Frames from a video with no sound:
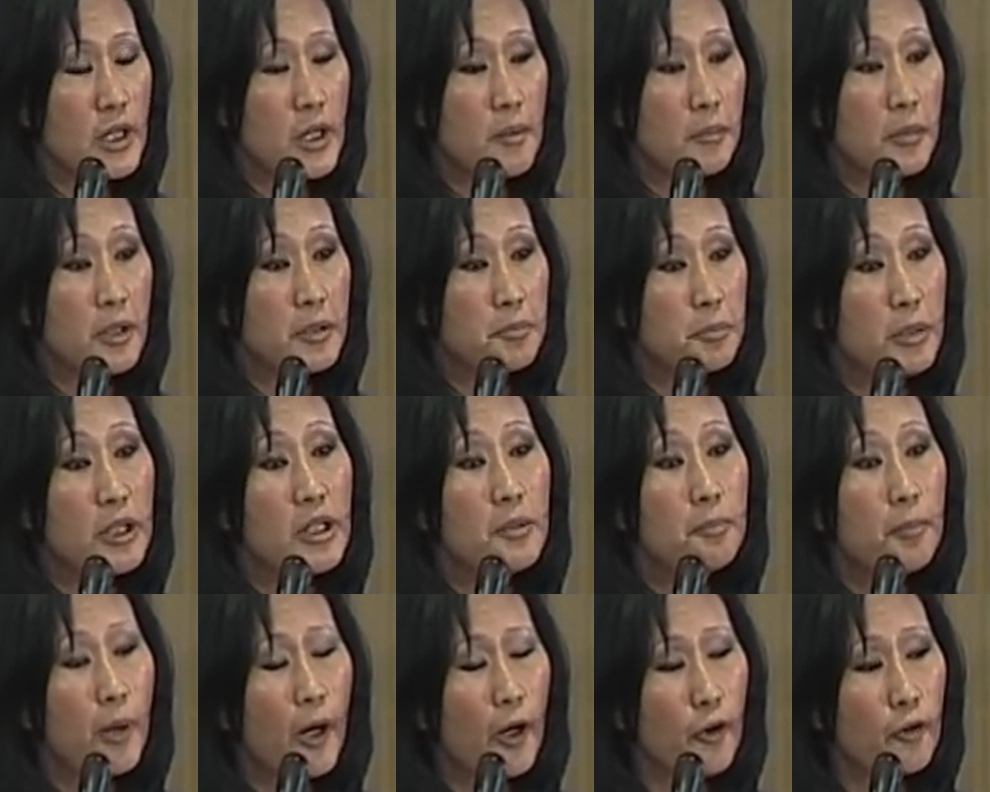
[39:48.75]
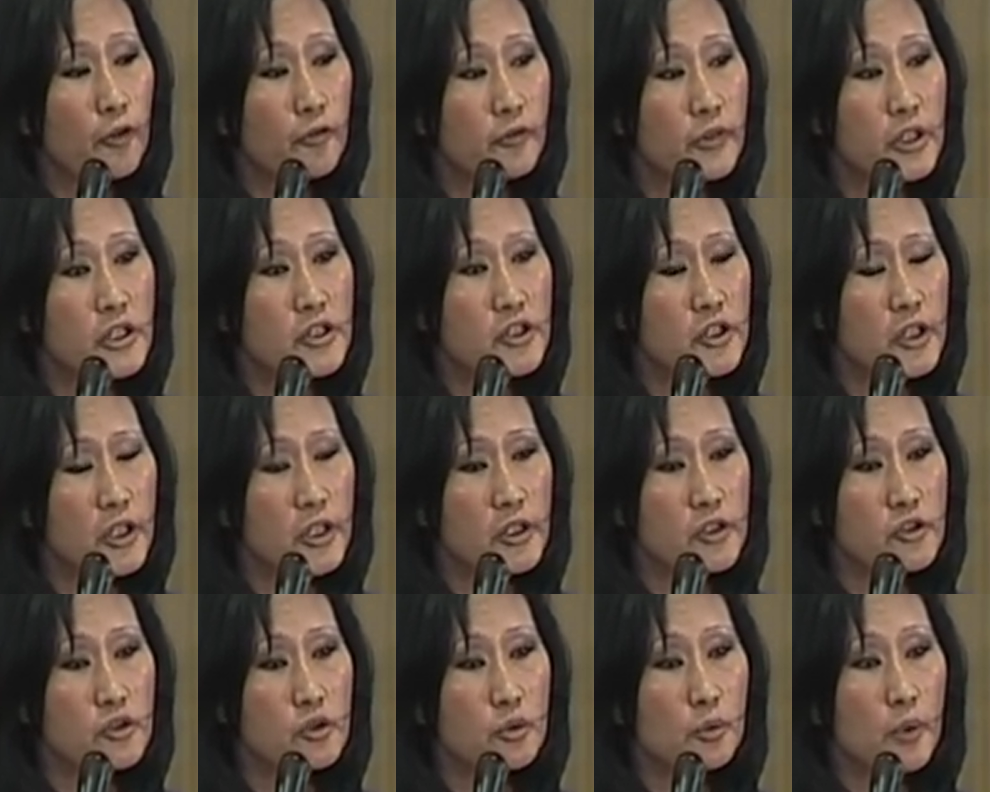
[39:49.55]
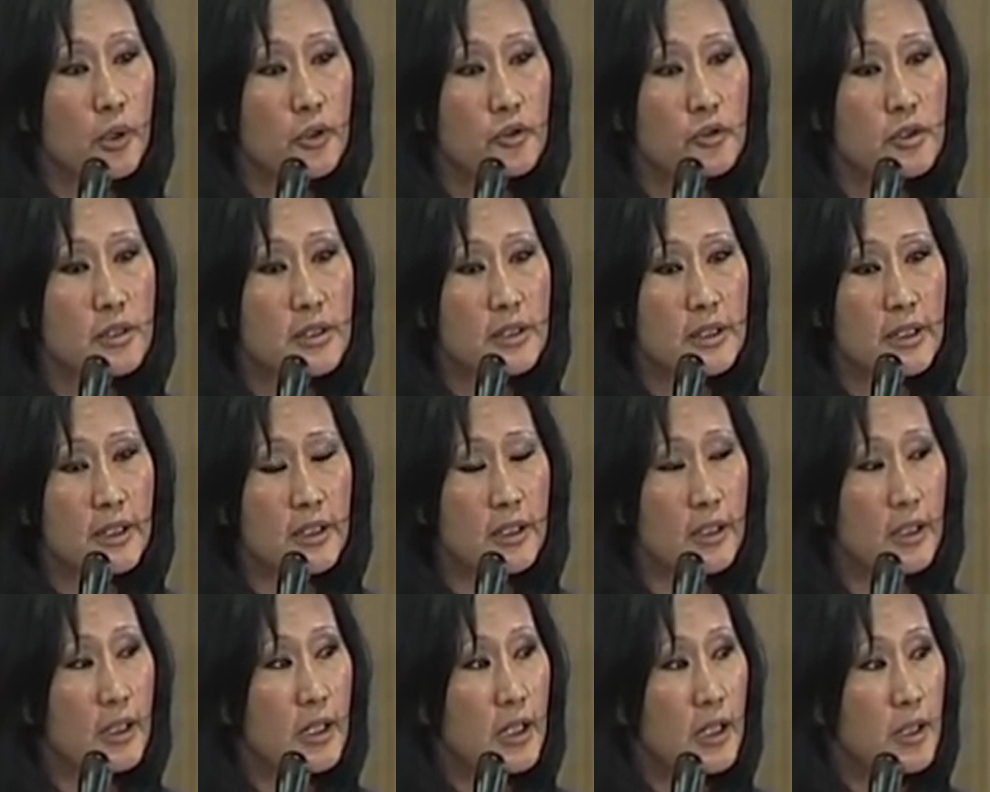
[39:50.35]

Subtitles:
but be part of the change you want to see.